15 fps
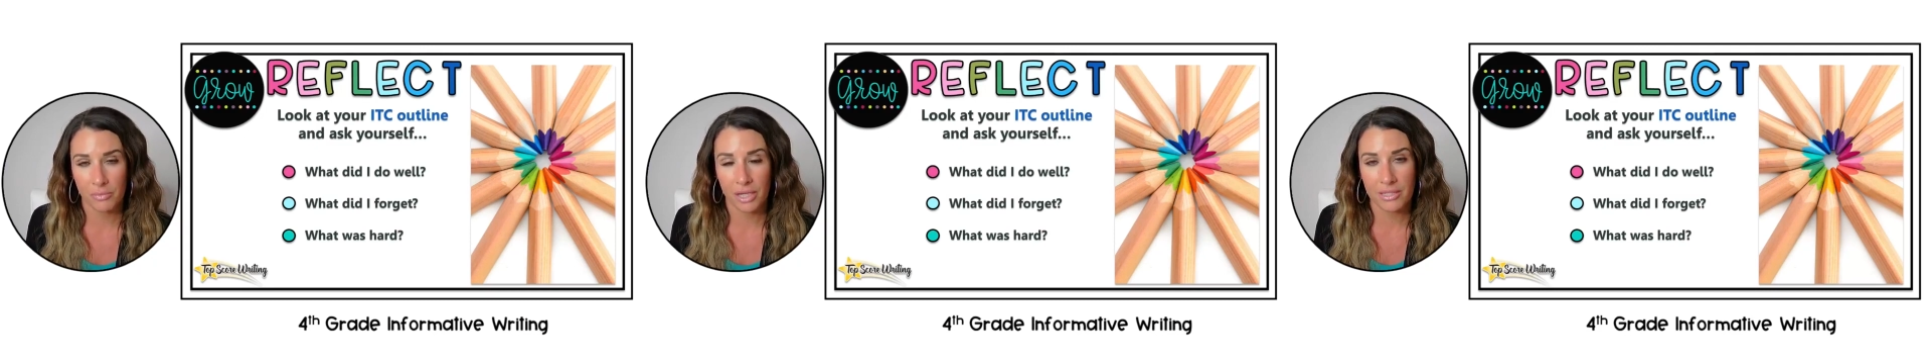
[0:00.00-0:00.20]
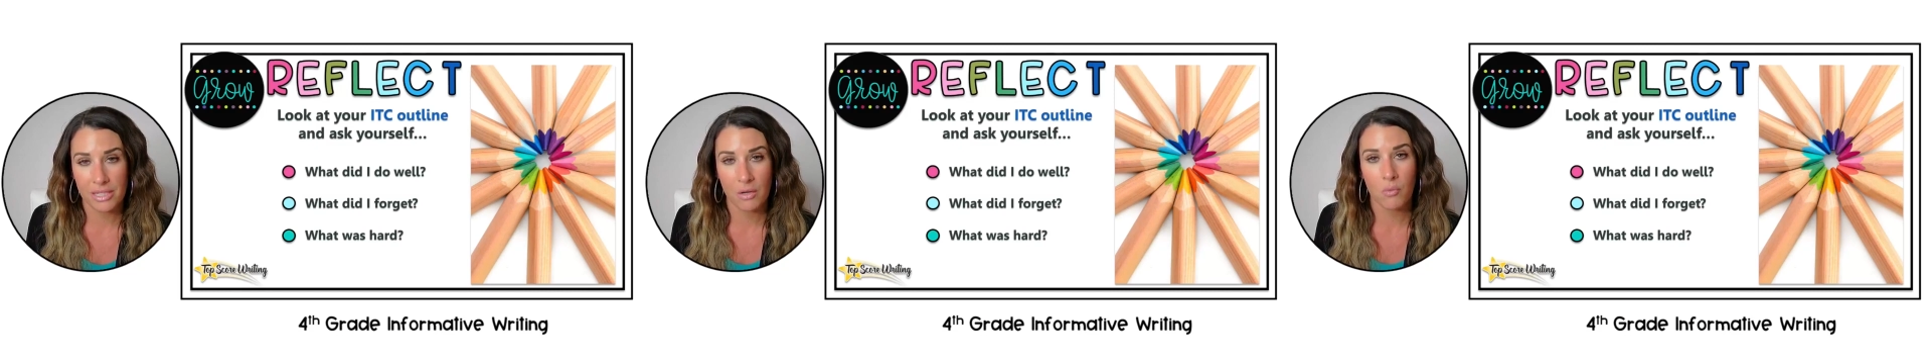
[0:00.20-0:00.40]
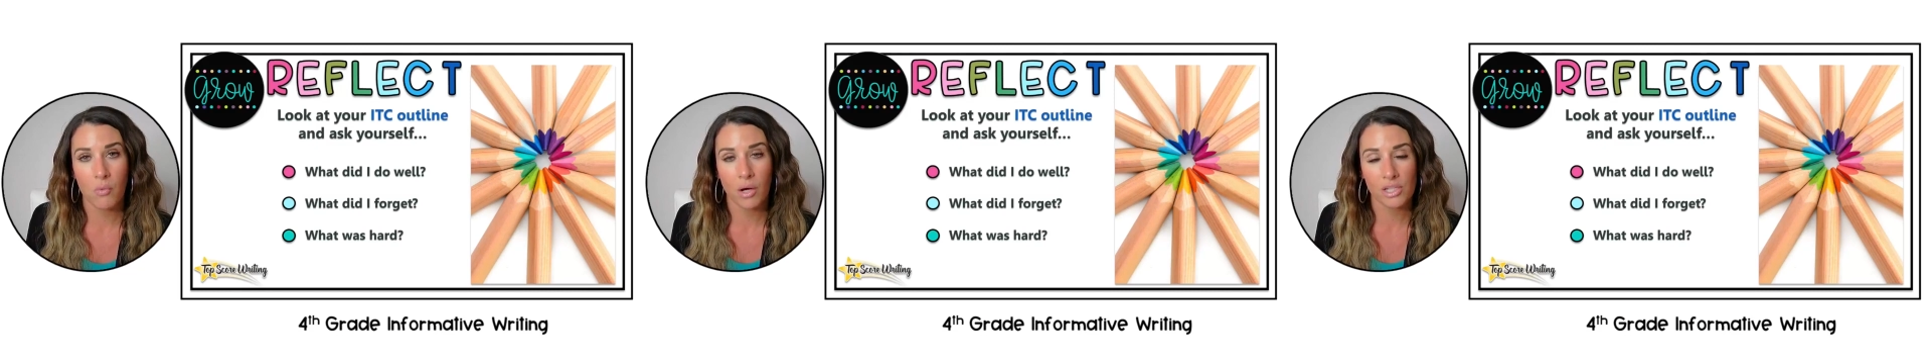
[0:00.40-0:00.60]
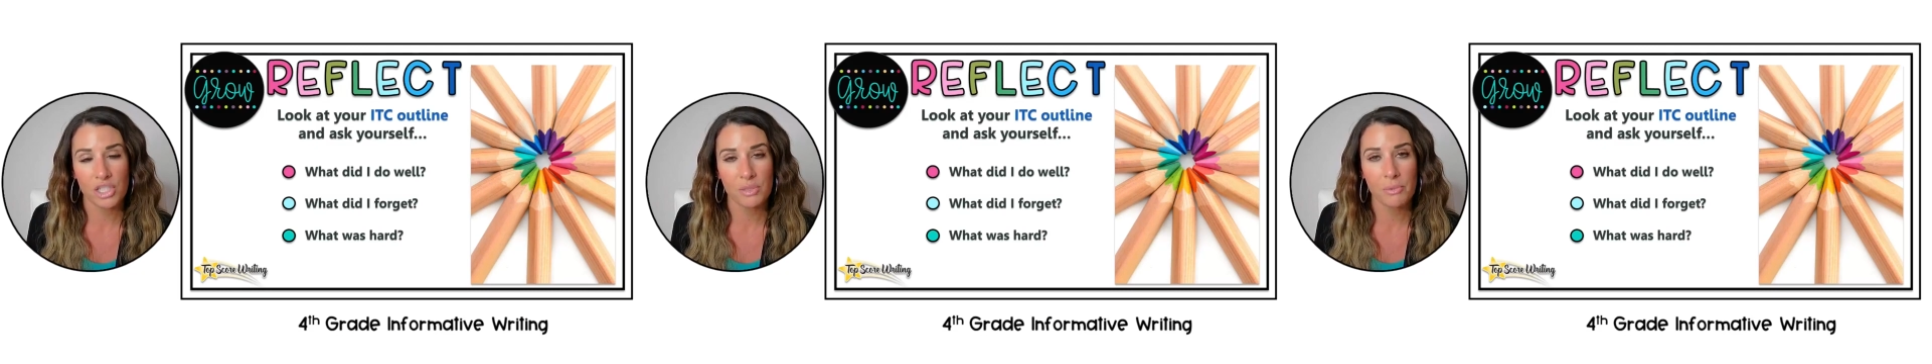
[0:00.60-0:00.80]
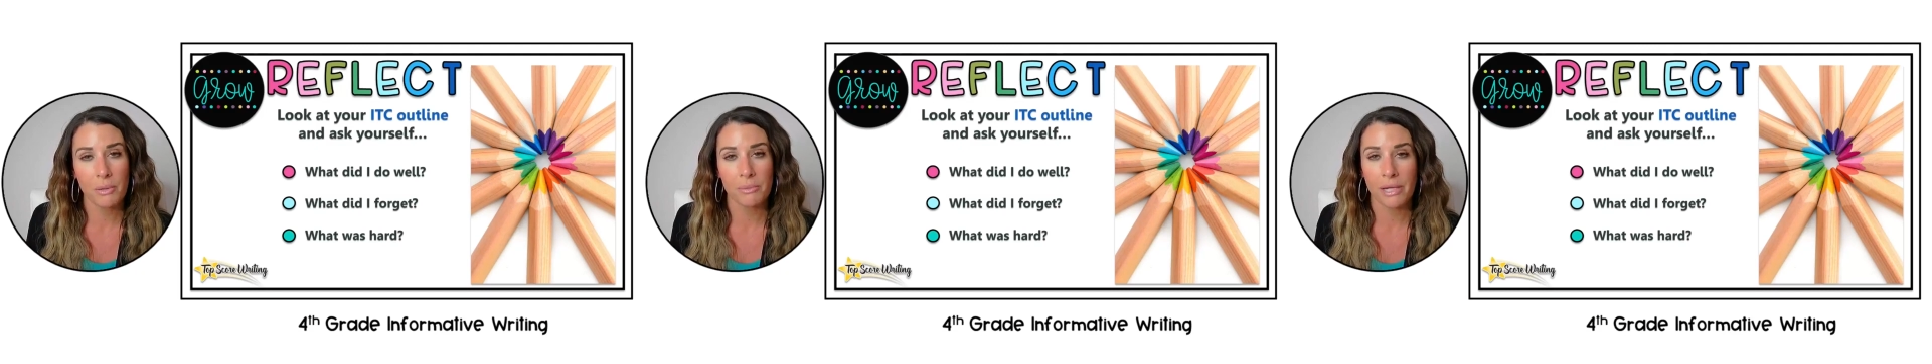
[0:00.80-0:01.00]
because I want
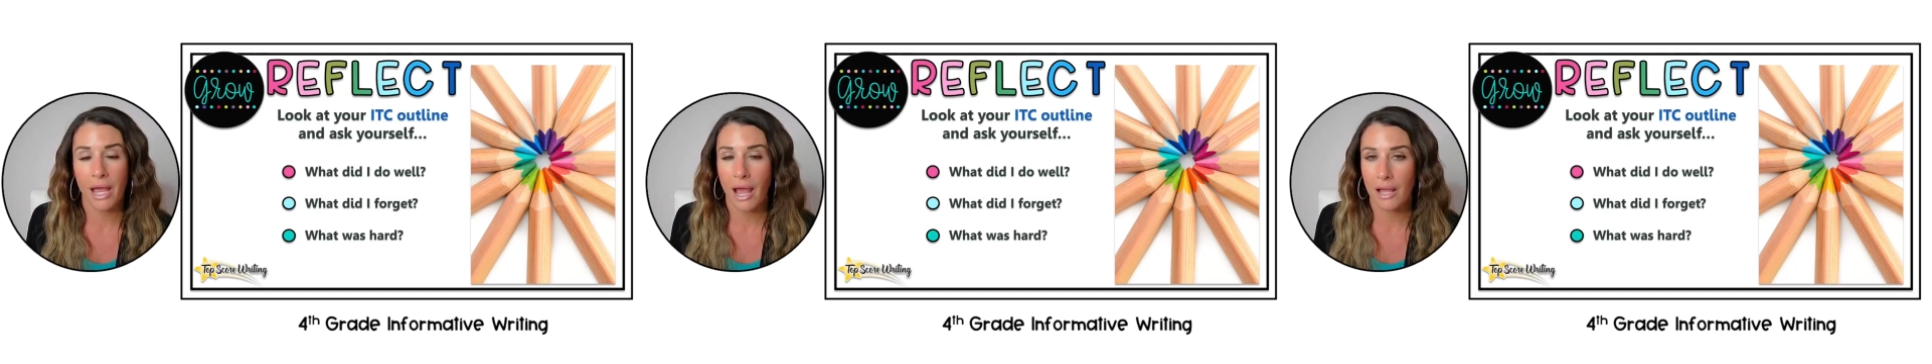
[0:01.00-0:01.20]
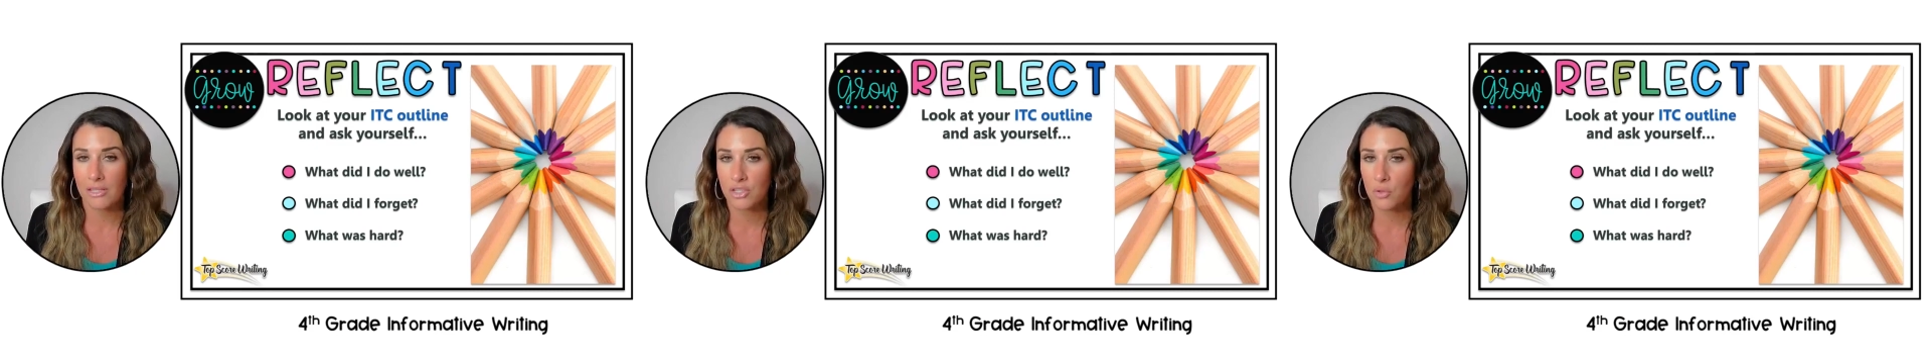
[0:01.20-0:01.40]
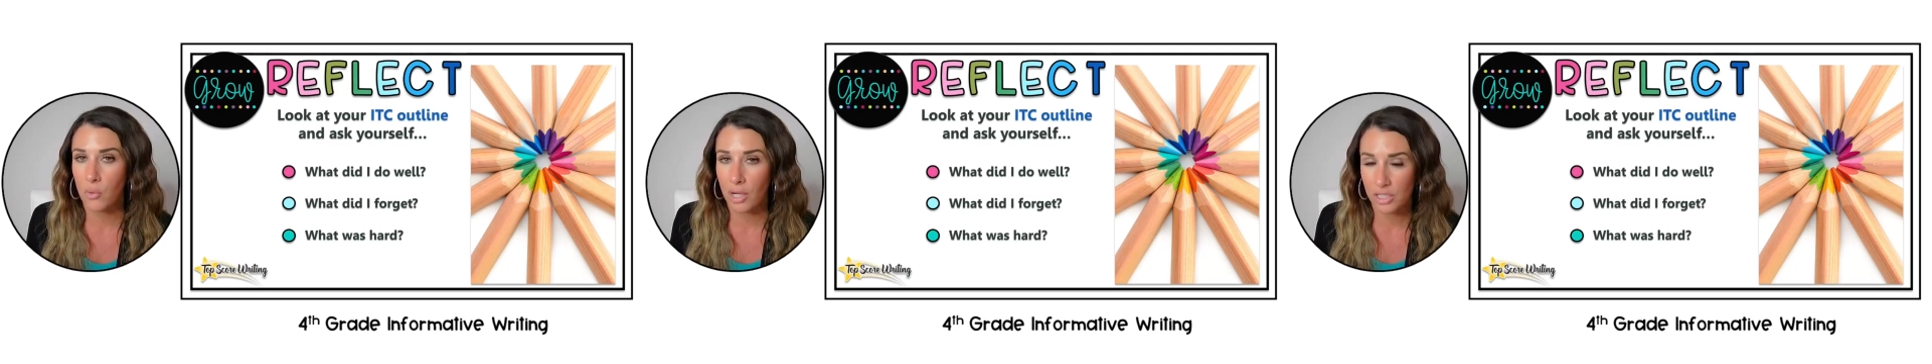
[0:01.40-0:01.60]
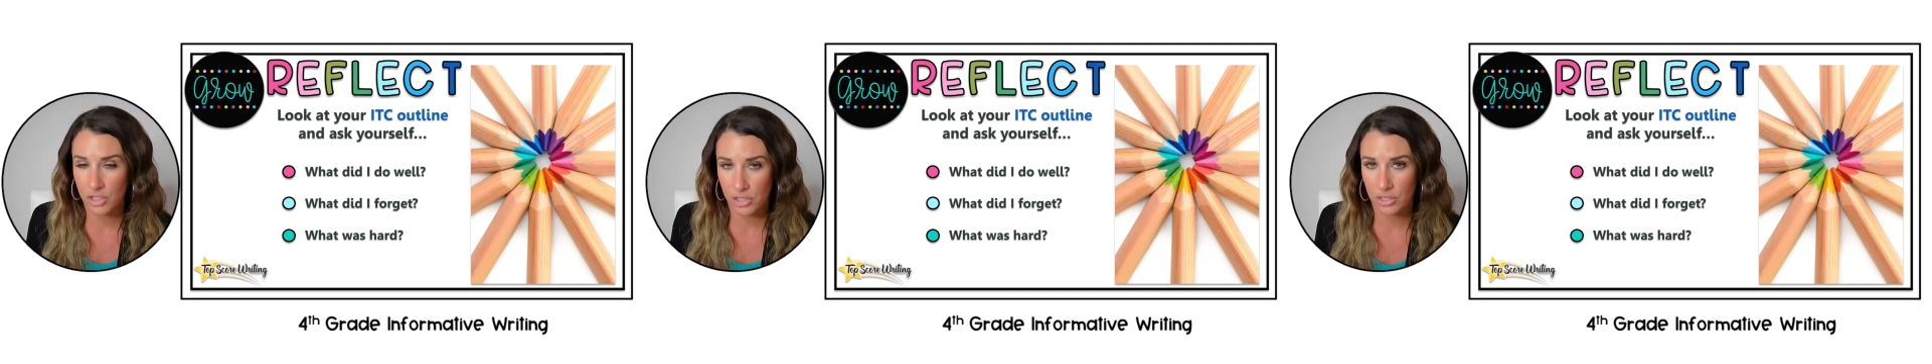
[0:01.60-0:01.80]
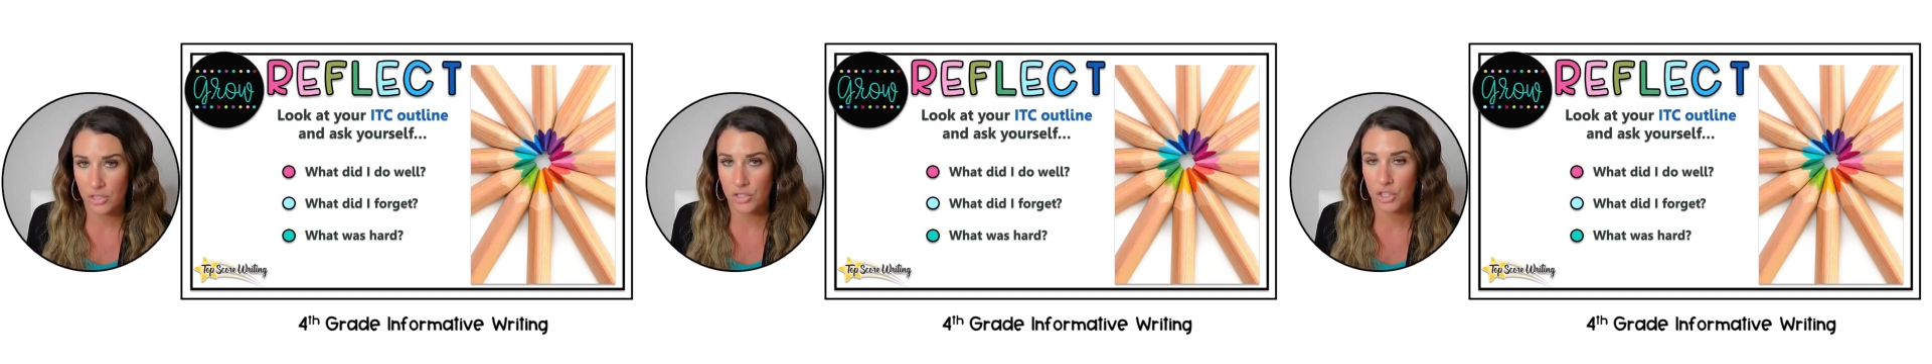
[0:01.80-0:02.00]
you to be able to ask questions